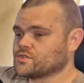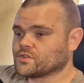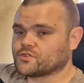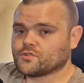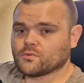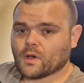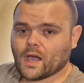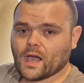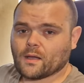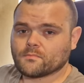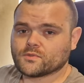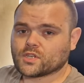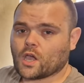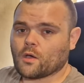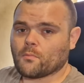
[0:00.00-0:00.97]
two
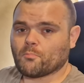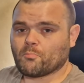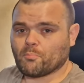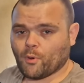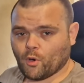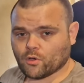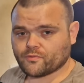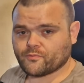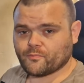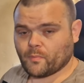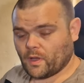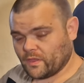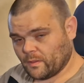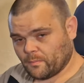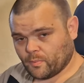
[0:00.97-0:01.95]
arms on both,
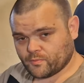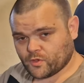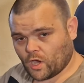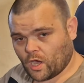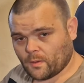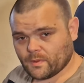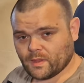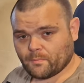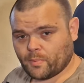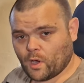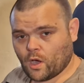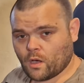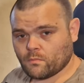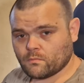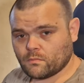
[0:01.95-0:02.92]
on the top and the
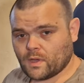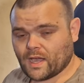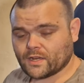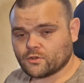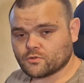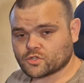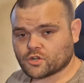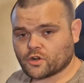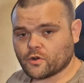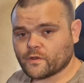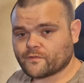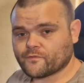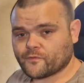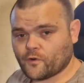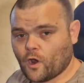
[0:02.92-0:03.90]
bottom, and you screw
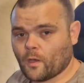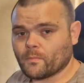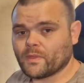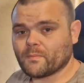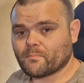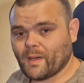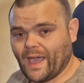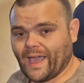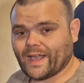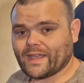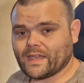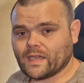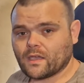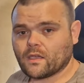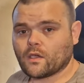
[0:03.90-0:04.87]
it from the
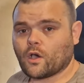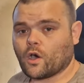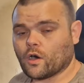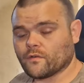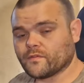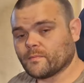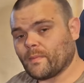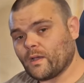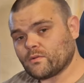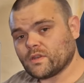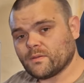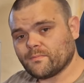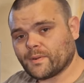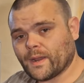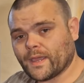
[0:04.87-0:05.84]
back of the
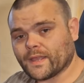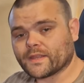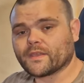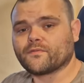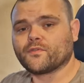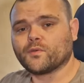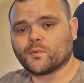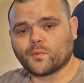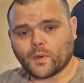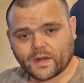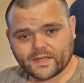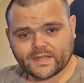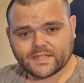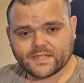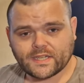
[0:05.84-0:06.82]
mounting plate. If you
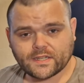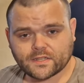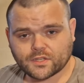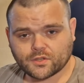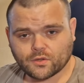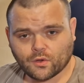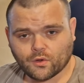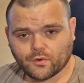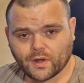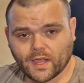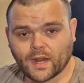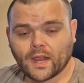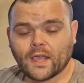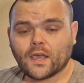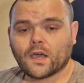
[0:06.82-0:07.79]
want to see a
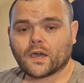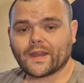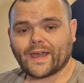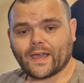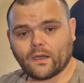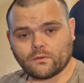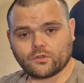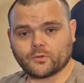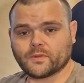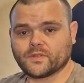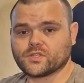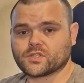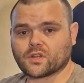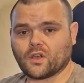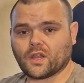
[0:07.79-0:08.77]
tutorial on how to
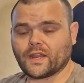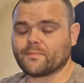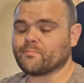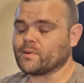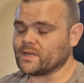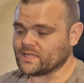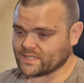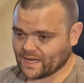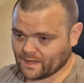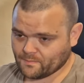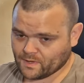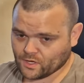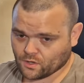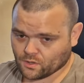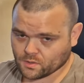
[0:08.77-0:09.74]
install it, please let
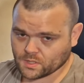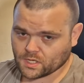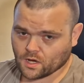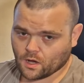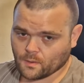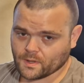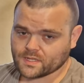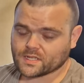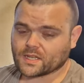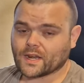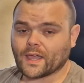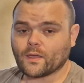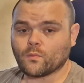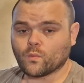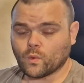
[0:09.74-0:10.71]
me know in the comments and
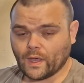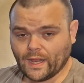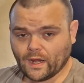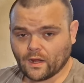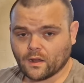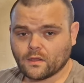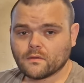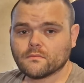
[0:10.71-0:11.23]
I will